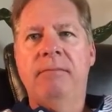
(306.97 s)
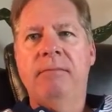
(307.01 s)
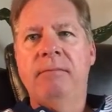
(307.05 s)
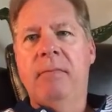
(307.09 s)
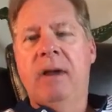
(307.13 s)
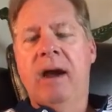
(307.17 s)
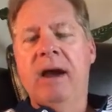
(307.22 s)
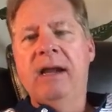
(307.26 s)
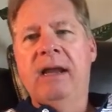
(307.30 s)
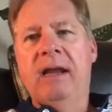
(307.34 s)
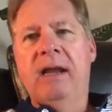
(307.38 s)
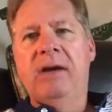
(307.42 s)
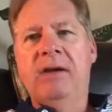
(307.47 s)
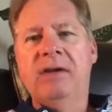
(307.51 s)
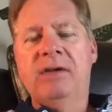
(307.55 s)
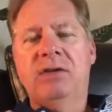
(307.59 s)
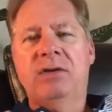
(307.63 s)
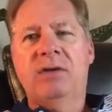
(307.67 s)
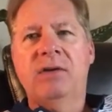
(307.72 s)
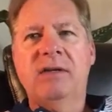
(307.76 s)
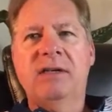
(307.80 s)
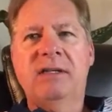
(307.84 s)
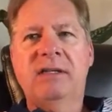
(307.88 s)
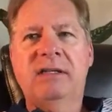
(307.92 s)
My Daily
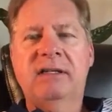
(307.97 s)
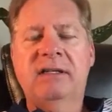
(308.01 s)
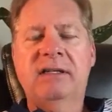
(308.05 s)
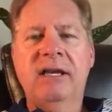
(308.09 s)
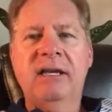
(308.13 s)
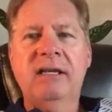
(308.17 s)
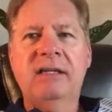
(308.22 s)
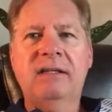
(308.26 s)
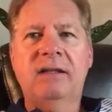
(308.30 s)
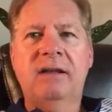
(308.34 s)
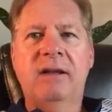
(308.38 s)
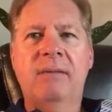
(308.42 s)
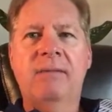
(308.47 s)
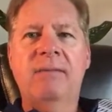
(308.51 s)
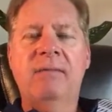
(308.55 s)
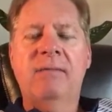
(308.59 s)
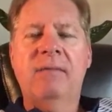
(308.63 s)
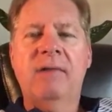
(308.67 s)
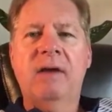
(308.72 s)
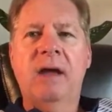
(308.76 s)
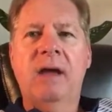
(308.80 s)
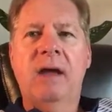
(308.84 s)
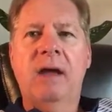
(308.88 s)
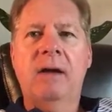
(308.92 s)
Choice
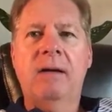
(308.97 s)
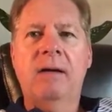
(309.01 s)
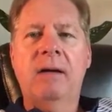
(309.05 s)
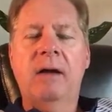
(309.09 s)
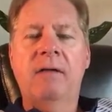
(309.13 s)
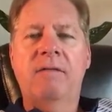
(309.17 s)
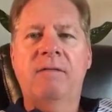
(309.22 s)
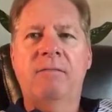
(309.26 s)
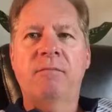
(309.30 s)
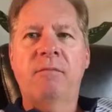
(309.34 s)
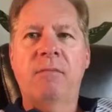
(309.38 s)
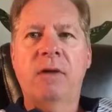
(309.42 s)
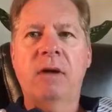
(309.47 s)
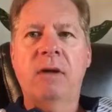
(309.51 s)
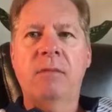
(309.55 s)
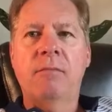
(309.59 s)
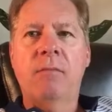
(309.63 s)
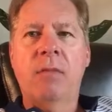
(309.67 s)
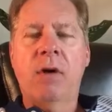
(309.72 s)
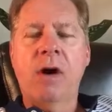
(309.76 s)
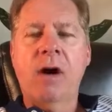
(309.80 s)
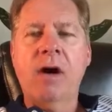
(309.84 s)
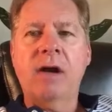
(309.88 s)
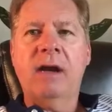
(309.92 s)
system of
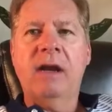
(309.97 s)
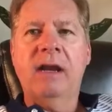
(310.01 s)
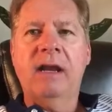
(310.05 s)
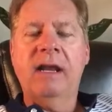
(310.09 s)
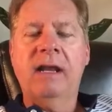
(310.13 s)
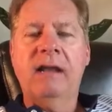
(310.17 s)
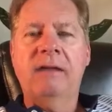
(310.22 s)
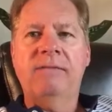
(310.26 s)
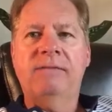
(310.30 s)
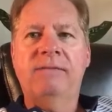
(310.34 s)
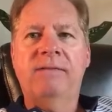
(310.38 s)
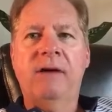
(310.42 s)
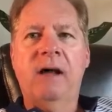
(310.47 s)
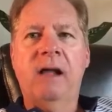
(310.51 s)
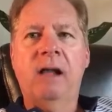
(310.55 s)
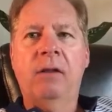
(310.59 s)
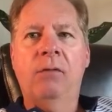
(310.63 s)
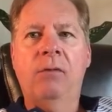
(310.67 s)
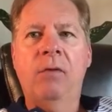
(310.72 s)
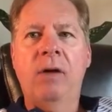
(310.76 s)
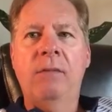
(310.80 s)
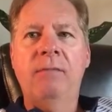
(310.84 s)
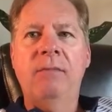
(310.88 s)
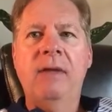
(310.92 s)
marketing and
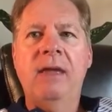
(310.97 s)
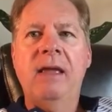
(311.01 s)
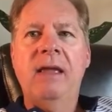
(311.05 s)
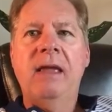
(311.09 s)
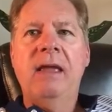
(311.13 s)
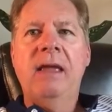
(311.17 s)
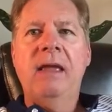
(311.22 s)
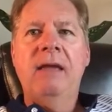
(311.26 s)
follow-up